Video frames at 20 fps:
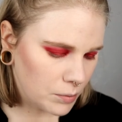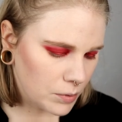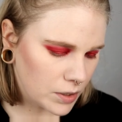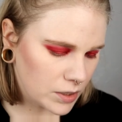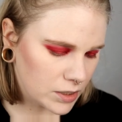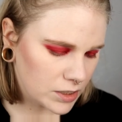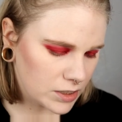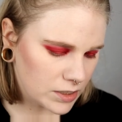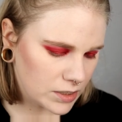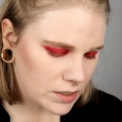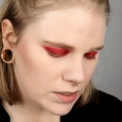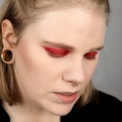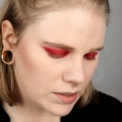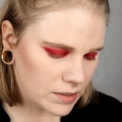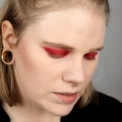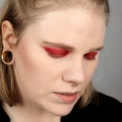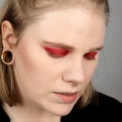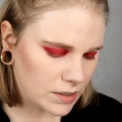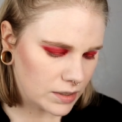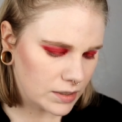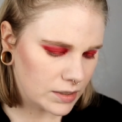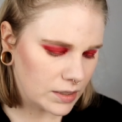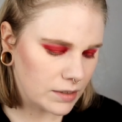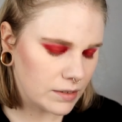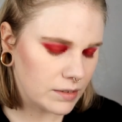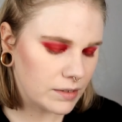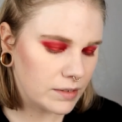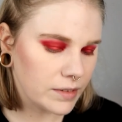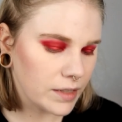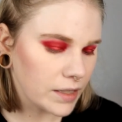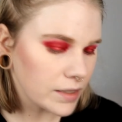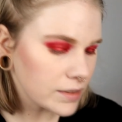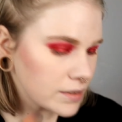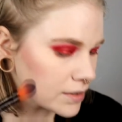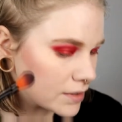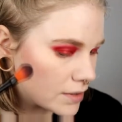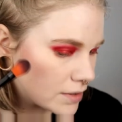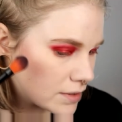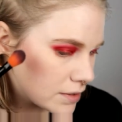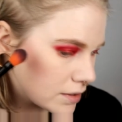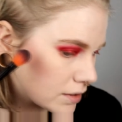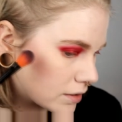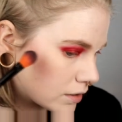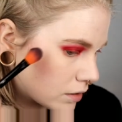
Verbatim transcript: brush, it's not that dense.